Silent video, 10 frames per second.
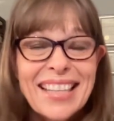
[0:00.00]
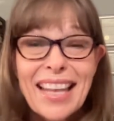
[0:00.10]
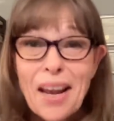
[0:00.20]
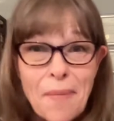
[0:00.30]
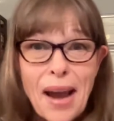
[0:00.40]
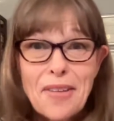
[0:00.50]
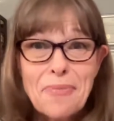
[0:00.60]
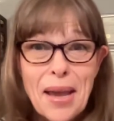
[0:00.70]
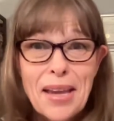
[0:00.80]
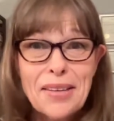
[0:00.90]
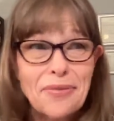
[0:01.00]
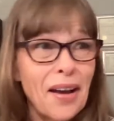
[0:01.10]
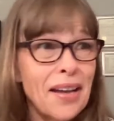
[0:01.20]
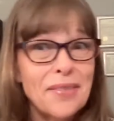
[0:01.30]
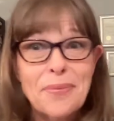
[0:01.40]
that I might have made if
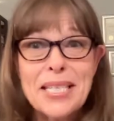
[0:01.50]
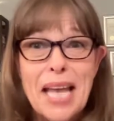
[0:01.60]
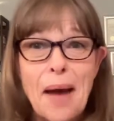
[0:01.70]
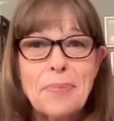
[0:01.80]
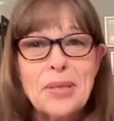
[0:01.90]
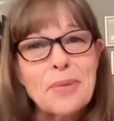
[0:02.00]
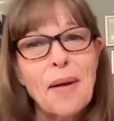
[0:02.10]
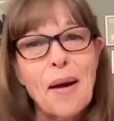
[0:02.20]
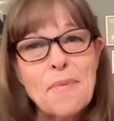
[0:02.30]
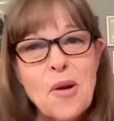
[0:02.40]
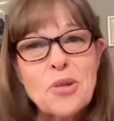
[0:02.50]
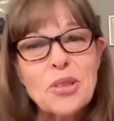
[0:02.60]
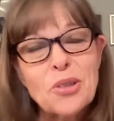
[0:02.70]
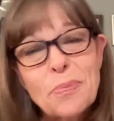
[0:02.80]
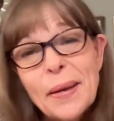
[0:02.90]
I had been tapped into my
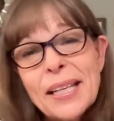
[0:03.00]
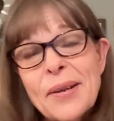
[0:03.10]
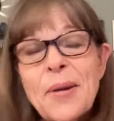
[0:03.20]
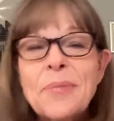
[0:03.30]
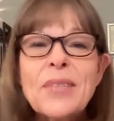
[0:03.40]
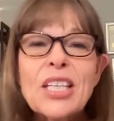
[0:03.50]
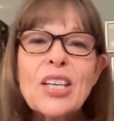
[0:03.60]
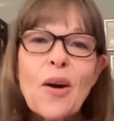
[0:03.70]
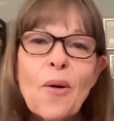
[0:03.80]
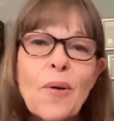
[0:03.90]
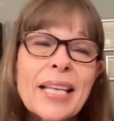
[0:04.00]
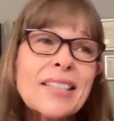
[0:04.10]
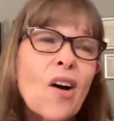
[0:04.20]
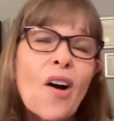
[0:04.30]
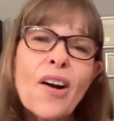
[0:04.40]
emotions. But, you know,
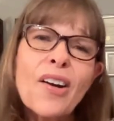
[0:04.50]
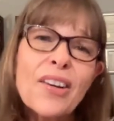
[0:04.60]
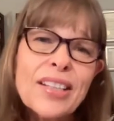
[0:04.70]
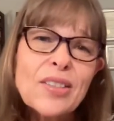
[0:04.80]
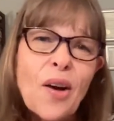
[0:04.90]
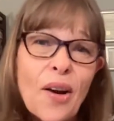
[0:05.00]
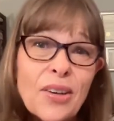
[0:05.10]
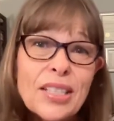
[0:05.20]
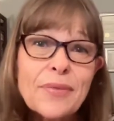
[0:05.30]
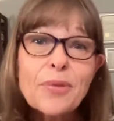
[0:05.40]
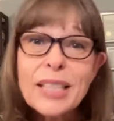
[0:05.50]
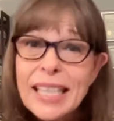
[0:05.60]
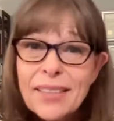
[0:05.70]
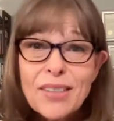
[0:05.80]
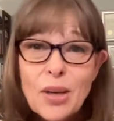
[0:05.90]
it's hard. It's hard to really
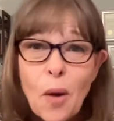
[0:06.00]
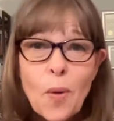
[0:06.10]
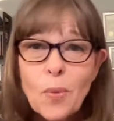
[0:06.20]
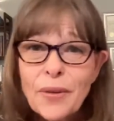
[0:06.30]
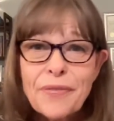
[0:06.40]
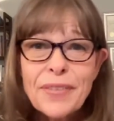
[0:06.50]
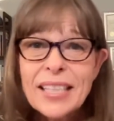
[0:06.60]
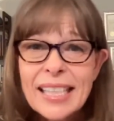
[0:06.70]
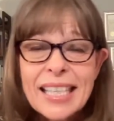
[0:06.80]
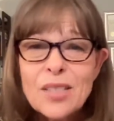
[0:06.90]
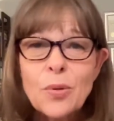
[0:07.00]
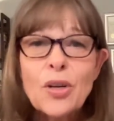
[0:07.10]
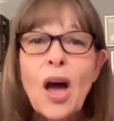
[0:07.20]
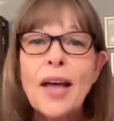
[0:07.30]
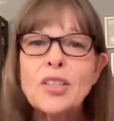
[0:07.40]
even know what we're feeling because we're
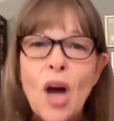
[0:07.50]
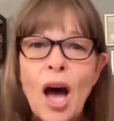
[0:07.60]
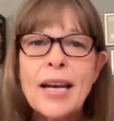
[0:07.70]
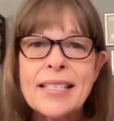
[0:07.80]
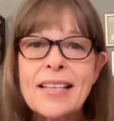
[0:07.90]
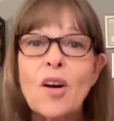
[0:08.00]
not taught as a